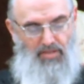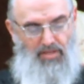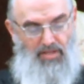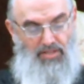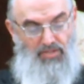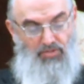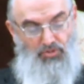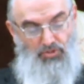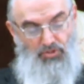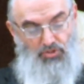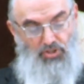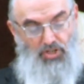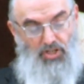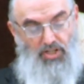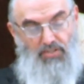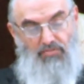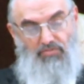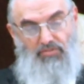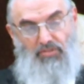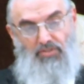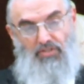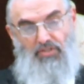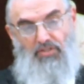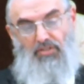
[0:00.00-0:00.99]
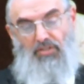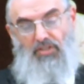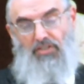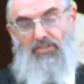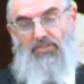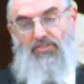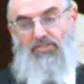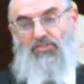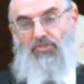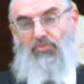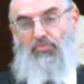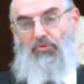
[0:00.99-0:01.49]
And usually we
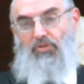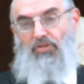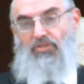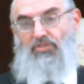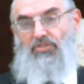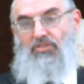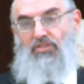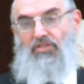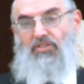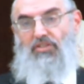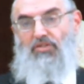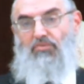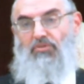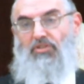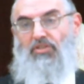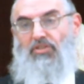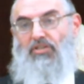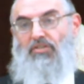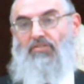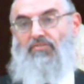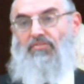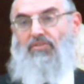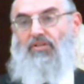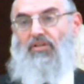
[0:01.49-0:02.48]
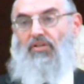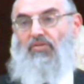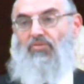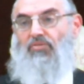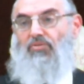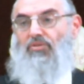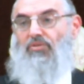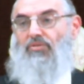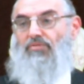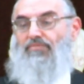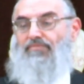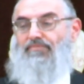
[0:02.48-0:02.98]
learn this Parsha in the beginning of the
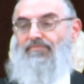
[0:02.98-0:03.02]
Elul.